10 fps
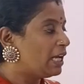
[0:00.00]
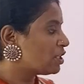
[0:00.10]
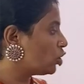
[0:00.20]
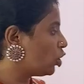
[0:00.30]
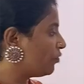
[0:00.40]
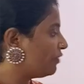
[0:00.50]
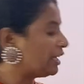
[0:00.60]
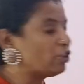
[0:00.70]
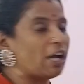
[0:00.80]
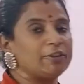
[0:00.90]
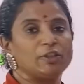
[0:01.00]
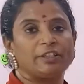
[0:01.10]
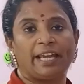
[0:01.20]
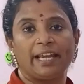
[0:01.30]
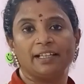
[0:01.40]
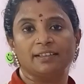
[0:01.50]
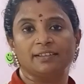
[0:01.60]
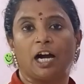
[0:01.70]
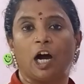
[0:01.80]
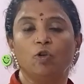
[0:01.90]
So when you have to take
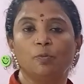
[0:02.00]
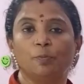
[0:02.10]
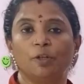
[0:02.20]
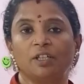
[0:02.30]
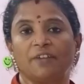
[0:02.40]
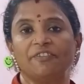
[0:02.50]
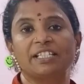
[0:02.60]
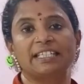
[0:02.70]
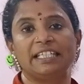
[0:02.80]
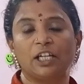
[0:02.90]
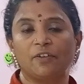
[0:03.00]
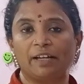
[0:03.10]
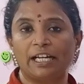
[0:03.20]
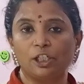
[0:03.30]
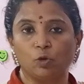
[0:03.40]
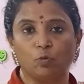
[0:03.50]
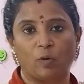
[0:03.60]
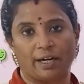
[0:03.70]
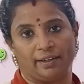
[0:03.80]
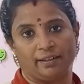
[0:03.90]
the output which is equivalent to
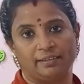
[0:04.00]
1,